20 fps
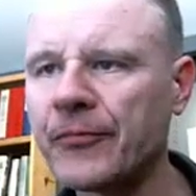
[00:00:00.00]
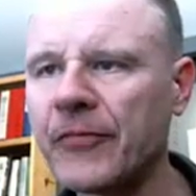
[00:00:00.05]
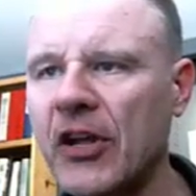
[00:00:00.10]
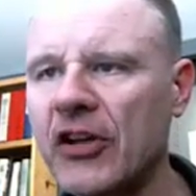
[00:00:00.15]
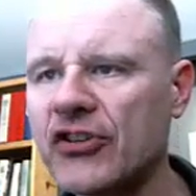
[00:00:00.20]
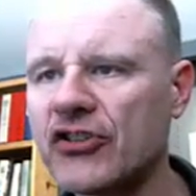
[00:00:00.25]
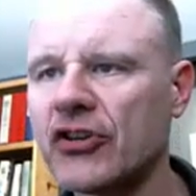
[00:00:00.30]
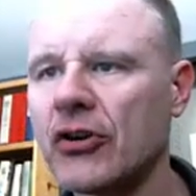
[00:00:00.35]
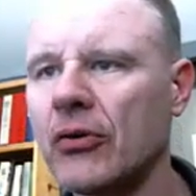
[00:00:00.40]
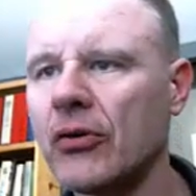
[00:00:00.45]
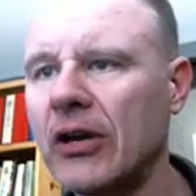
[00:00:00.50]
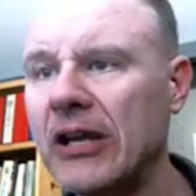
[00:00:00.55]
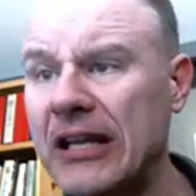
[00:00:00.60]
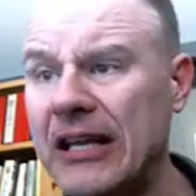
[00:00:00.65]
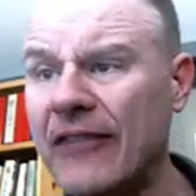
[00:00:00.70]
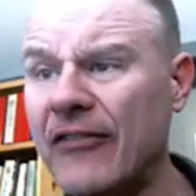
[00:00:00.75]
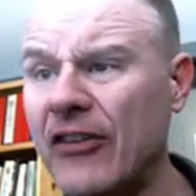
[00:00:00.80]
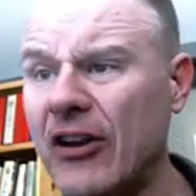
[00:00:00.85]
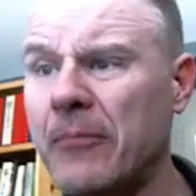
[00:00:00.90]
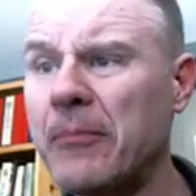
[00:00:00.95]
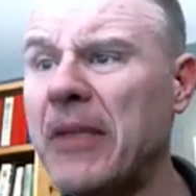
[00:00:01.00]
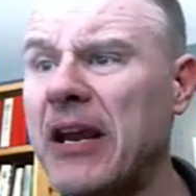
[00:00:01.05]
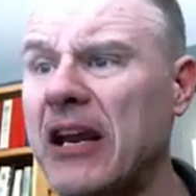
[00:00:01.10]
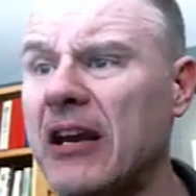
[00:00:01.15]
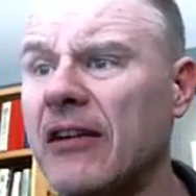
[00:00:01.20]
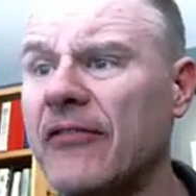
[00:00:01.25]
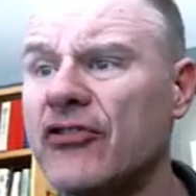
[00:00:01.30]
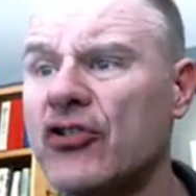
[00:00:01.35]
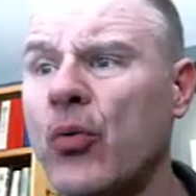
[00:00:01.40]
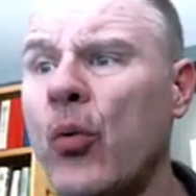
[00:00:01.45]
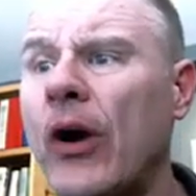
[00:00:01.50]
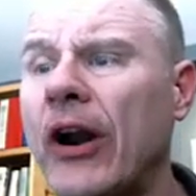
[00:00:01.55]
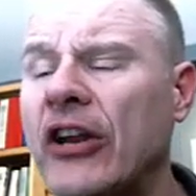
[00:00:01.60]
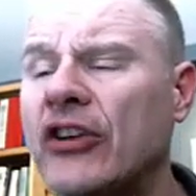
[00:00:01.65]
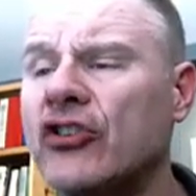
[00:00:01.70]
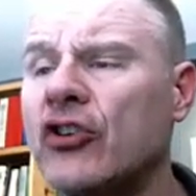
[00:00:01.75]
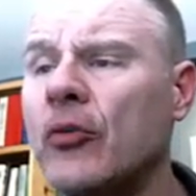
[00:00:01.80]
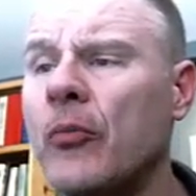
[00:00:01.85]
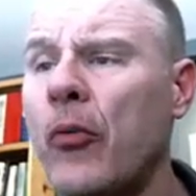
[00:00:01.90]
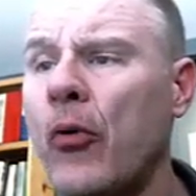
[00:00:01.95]
So given a mean of
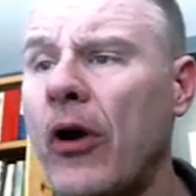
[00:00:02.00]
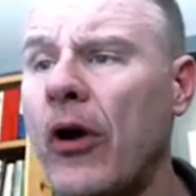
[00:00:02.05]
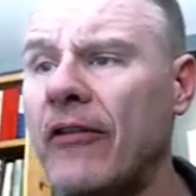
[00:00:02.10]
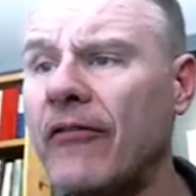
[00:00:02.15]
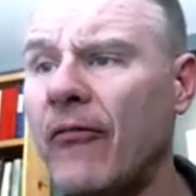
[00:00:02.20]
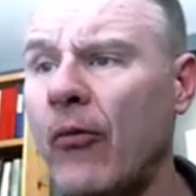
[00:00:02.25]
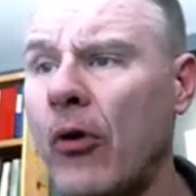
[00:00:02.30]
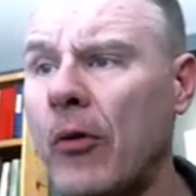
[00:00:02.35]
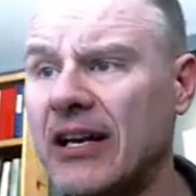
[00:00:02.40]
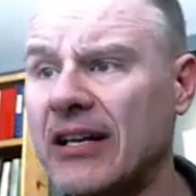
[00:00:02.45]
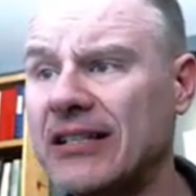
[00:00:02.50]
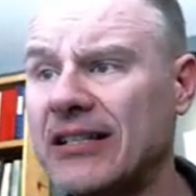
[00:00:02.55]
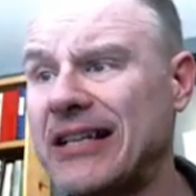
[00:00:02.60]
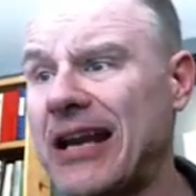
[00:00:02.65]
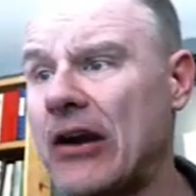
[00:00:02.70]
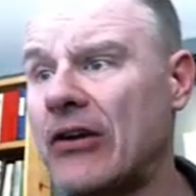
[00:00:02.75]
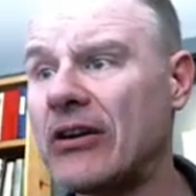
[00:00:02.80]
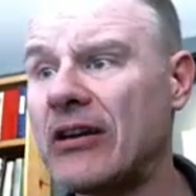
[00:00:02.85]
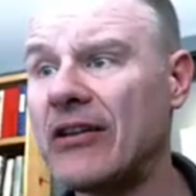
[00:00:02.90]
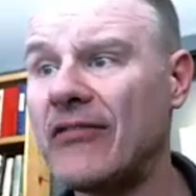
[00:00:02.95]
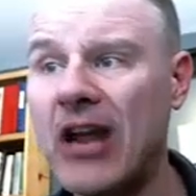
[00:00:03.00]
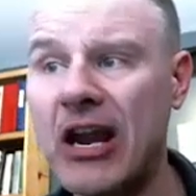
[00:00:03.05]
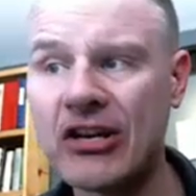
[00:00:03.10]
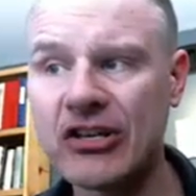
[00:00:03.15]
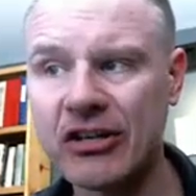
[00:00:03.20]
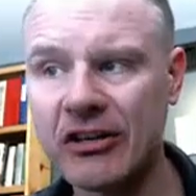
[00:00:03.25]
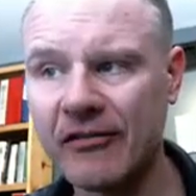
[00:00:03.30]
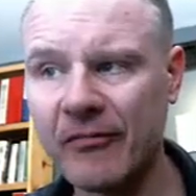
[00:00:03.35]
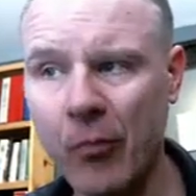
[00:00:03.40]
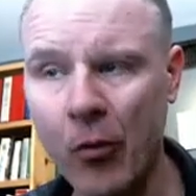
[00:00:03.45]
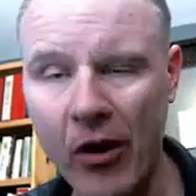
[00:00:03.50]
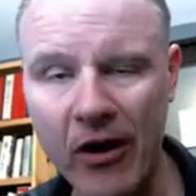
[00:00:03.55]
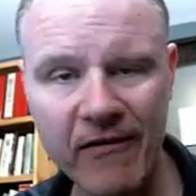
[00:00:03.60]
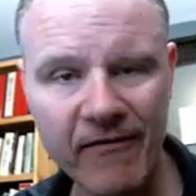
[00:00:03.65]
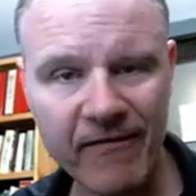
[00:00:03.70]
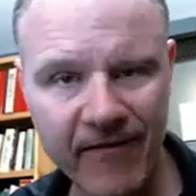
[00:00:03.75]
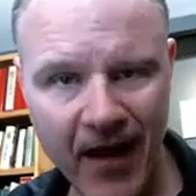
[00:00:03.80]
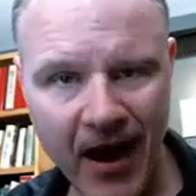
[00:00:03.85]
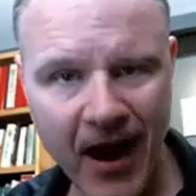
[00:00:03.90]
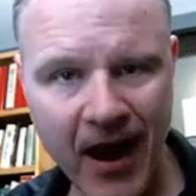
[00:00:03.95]
22.4 and a standard deviation of
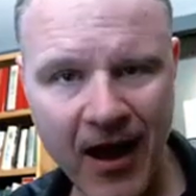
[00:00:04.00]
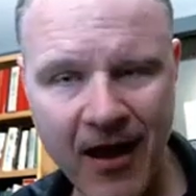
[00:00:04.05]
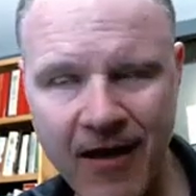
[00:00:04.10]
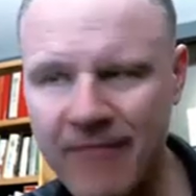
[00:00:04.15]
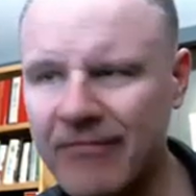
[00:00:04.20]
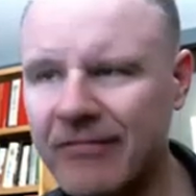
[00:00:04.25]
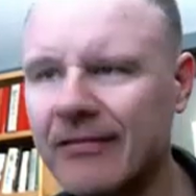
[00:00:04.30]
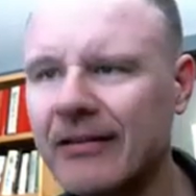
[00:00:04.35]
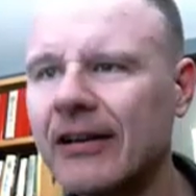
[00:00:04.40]
0.5,